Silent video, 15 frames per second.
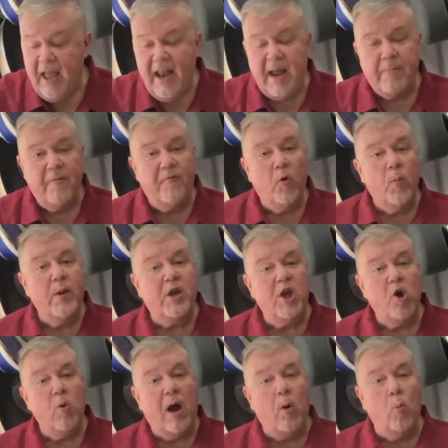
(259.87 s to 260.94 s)
Now, before we
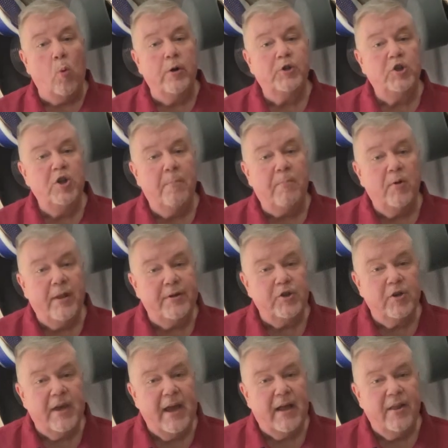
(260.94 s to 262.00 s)
go, I want you to pull out
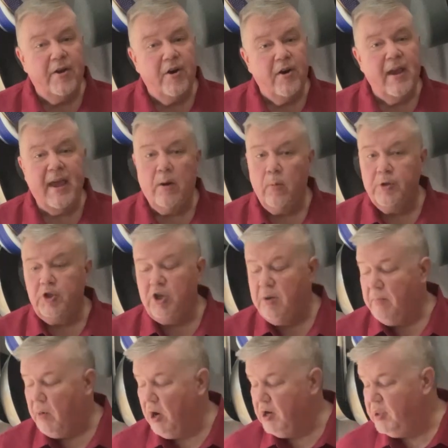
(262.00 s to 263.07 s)
your calendar, and I want you to
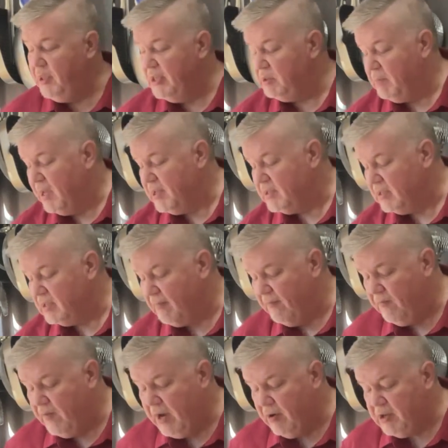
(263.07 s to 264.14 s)
mark this because it's a
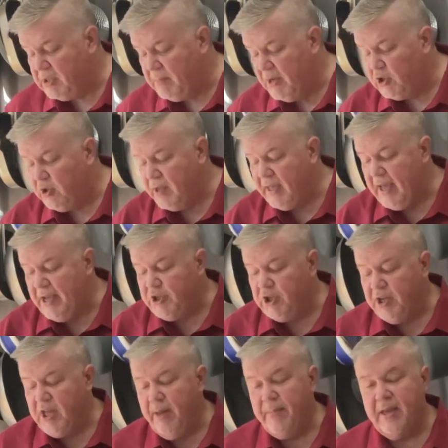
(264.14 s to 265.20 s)
very special
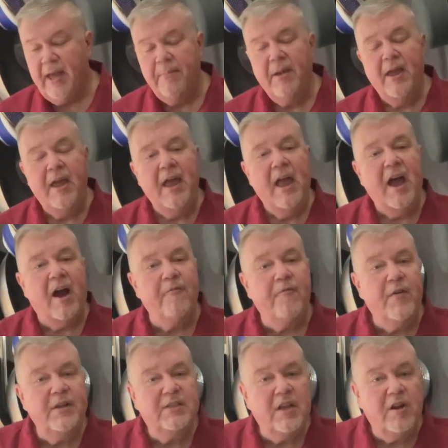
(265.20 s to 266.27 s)
occasion coming up. Our
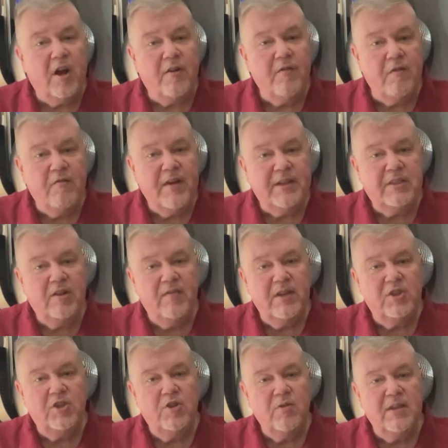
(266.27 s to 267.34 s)
friends at Norfolk Fest
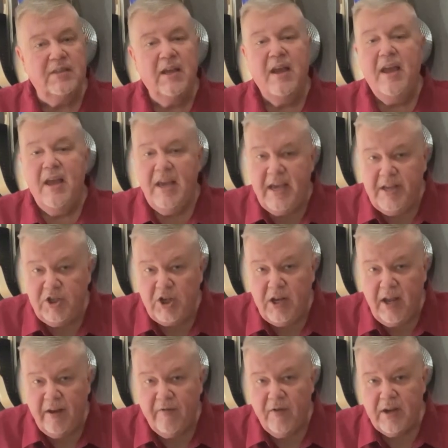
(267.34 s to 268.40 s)
Events do this each
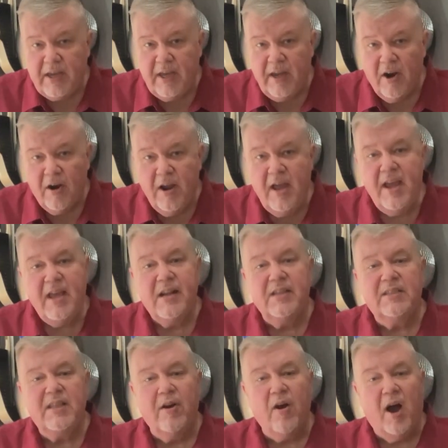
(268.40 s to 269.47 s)
and every year. It
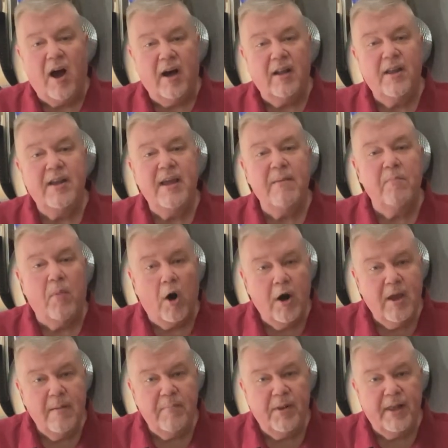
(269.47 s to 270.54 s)
is their holiday
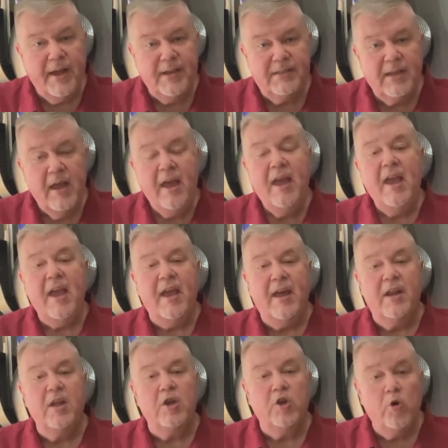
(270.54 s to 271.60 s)
marketplace,
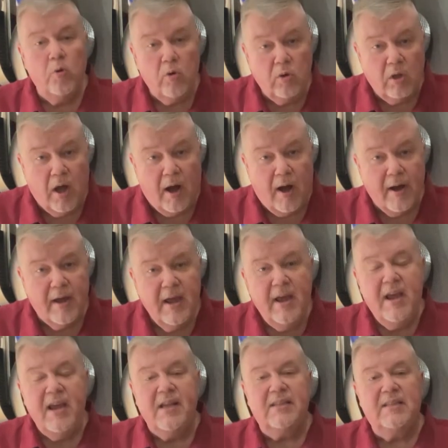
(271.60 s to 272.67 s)
and Yule Log
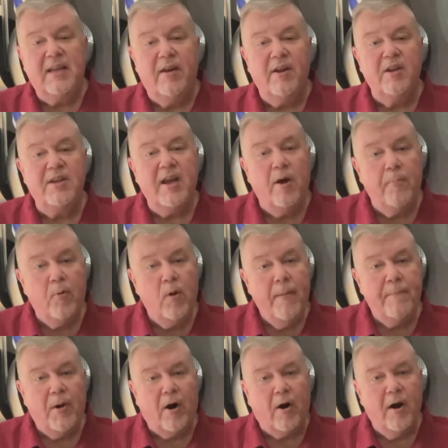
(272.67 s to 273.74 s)
is down at Town
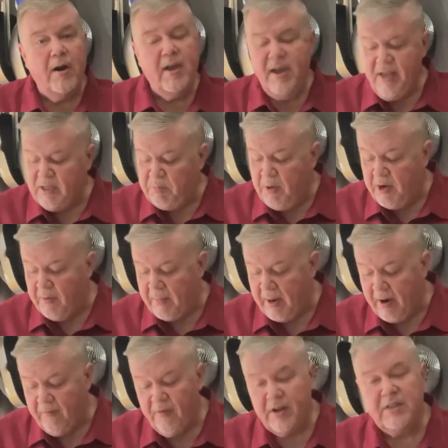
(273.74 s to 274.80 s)
Point Park. It's put on by
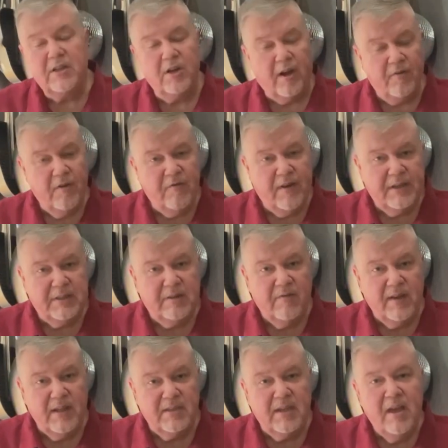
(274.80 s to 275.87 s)
our friends at Norfolk Fest
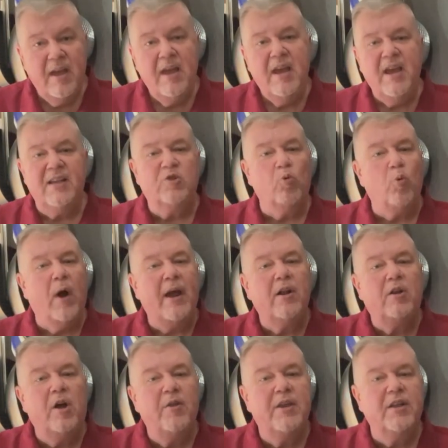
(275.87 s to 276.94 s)
Events. It's right
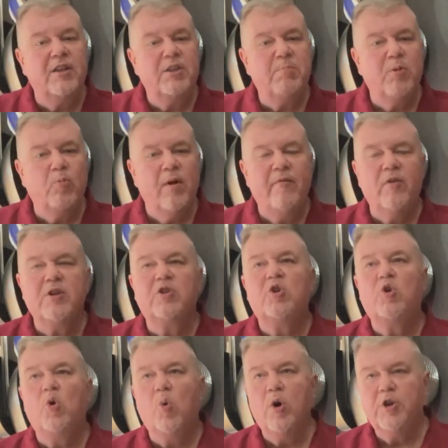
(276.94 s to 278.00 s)
along the Elizabeth River. It's
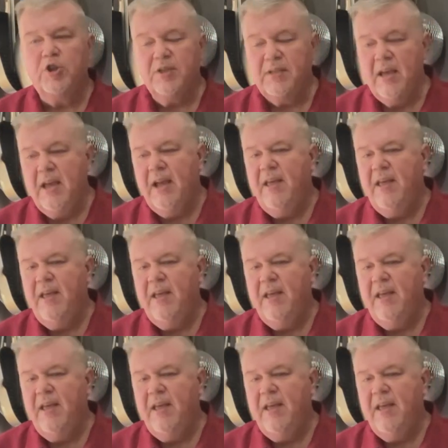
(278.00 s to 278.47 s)
gorgeous.